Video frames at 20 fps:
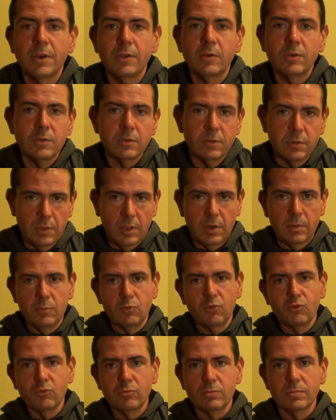good
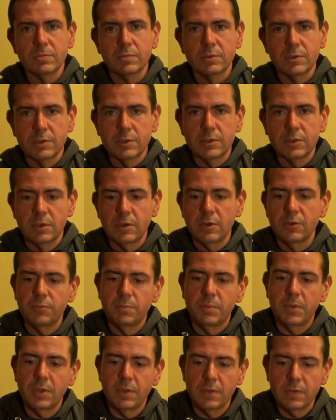tiramisu, sincerely
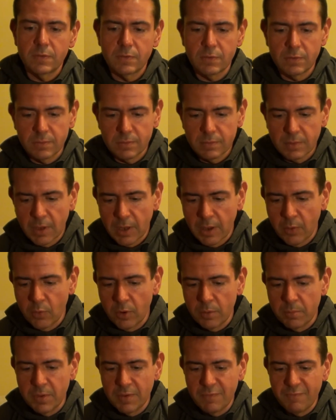speaking, so I
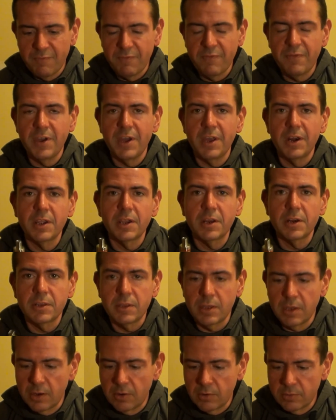will be very
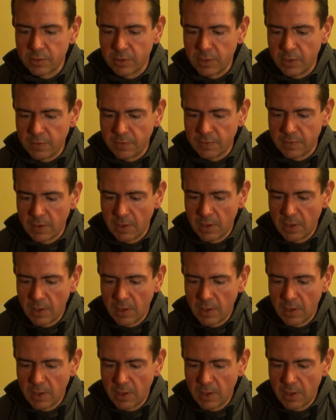critical on this.